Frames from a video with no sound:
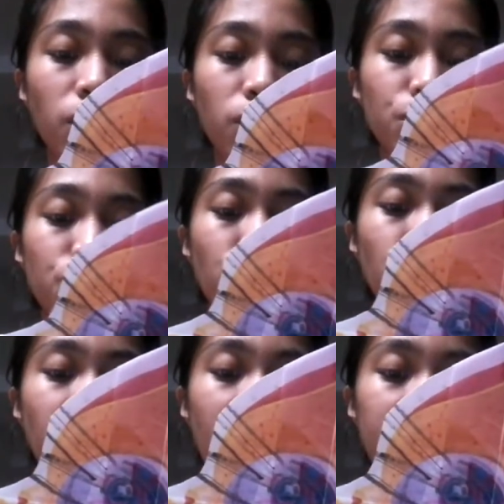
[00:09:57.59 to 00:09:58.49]
also
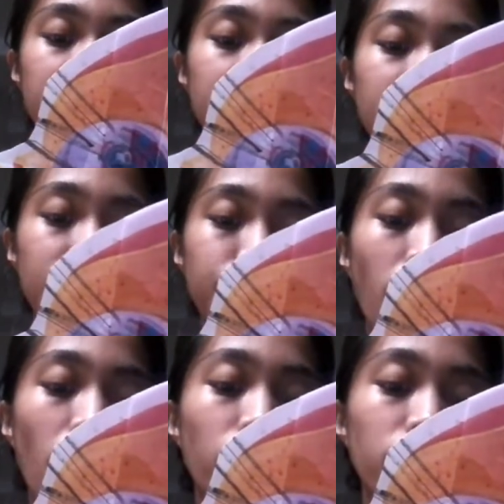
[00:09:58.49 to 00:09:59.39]
known as the
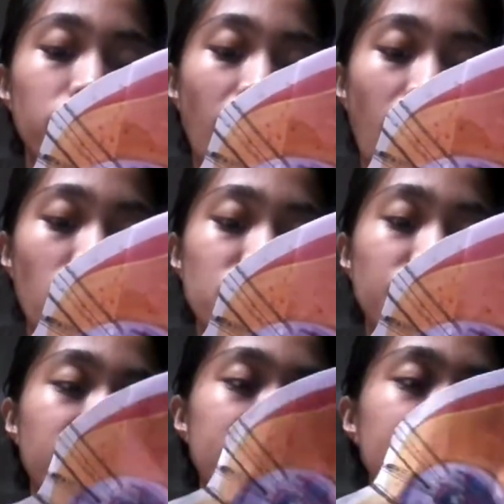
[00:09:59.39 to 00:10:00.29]
powerhouse
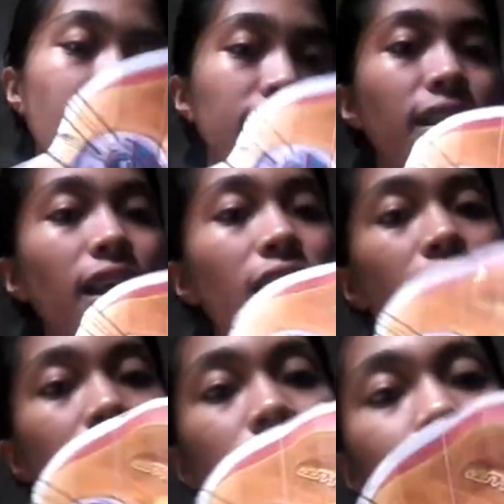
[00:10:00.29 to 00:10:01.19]
of the cell.
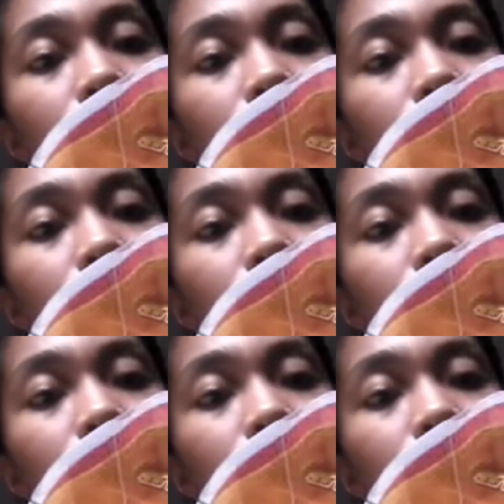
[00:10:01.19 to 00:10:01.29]
So